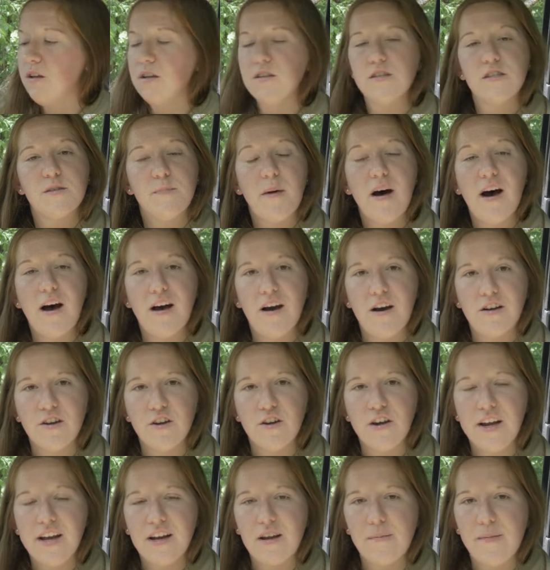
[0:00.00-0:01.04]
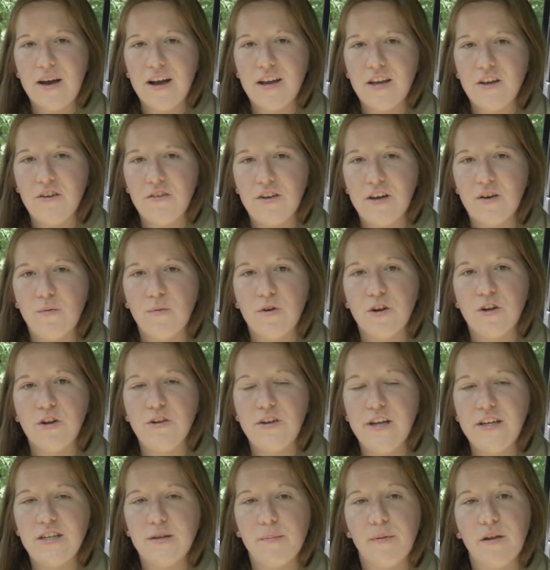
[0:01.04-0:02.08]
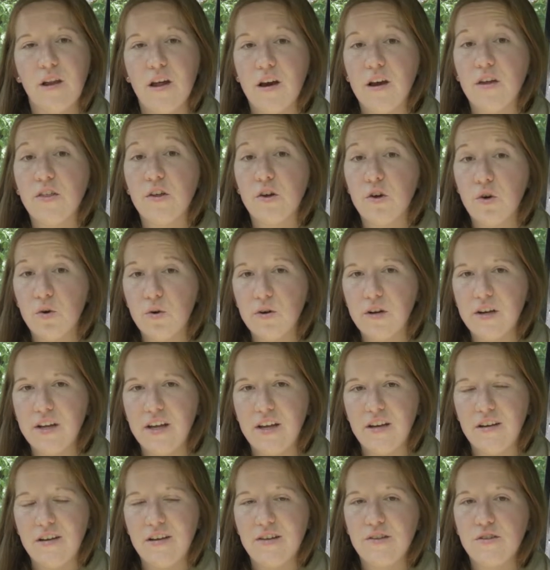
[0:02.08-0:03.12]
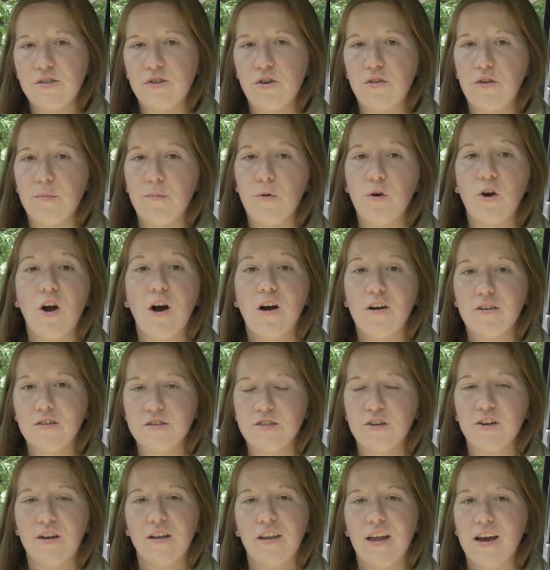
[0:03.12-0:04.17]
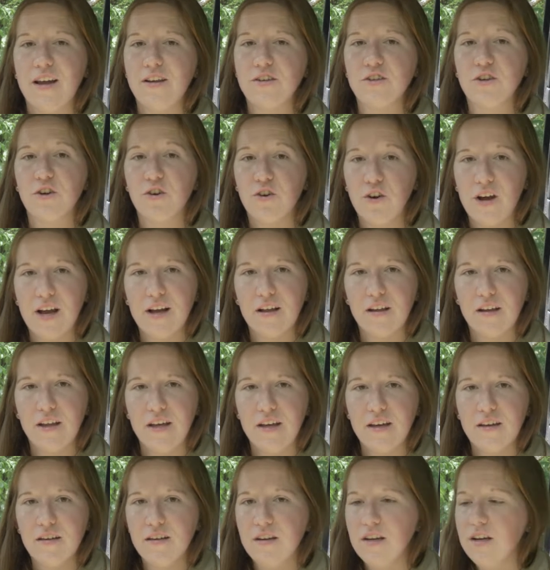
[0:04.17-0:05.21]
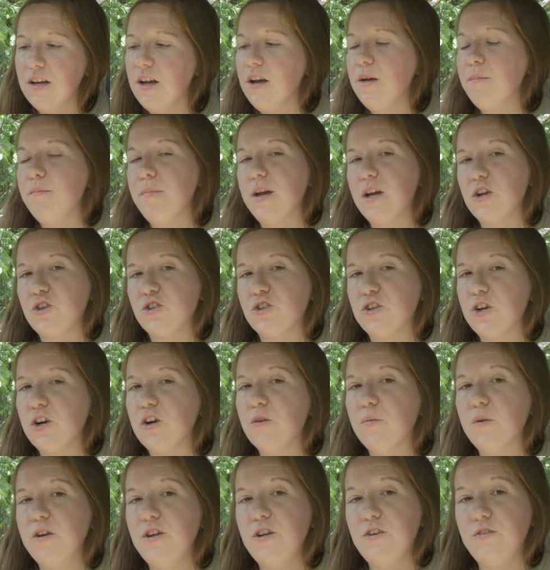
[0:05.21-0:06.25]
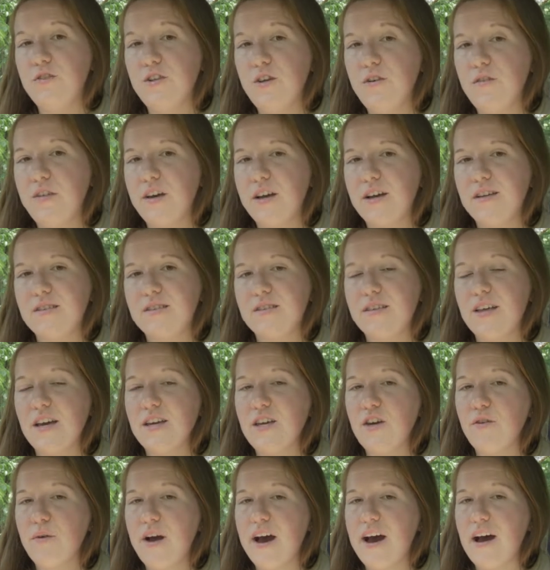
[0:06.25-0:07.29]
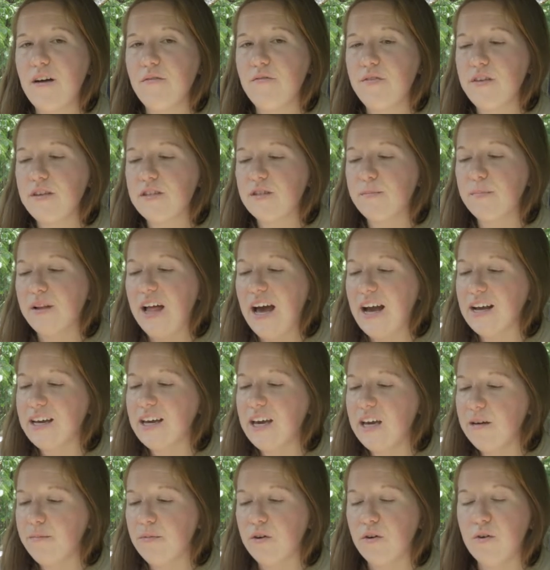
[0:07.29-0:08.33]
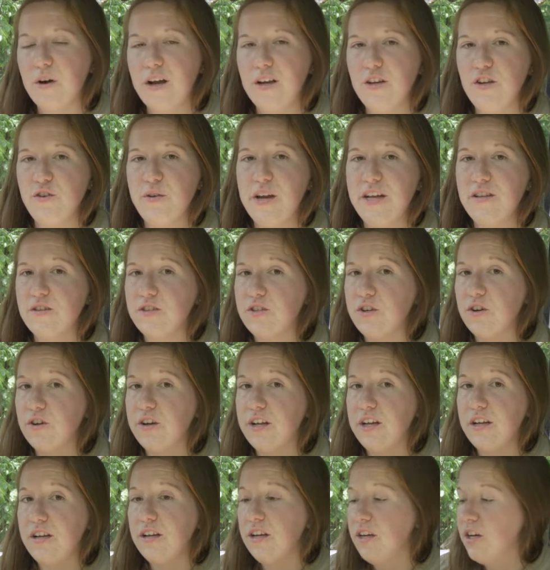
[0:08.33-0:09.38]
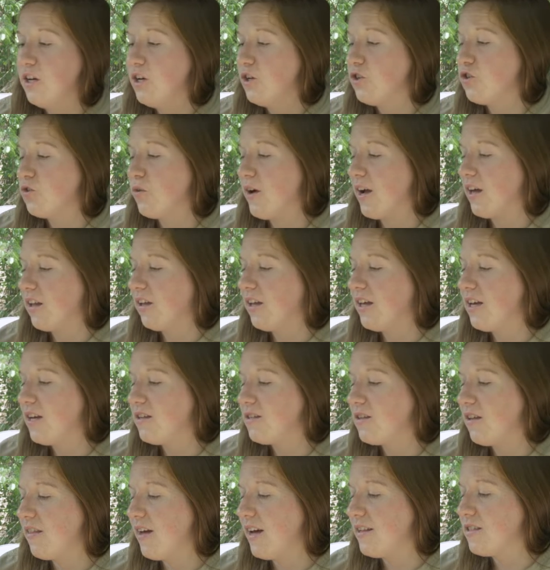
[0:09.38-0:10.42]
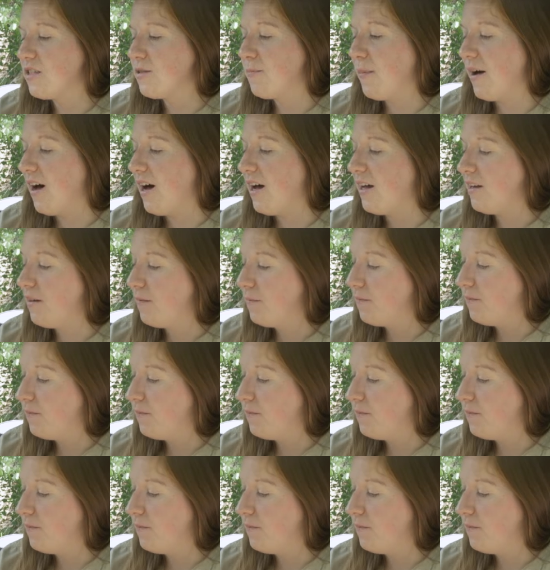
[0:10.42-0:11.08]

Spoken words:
spot on your Anabat unit where you need to plug the cord in so the prongs are aligned correctly. Make sure when you do this that you have this black cable and you insert it directly into that spot.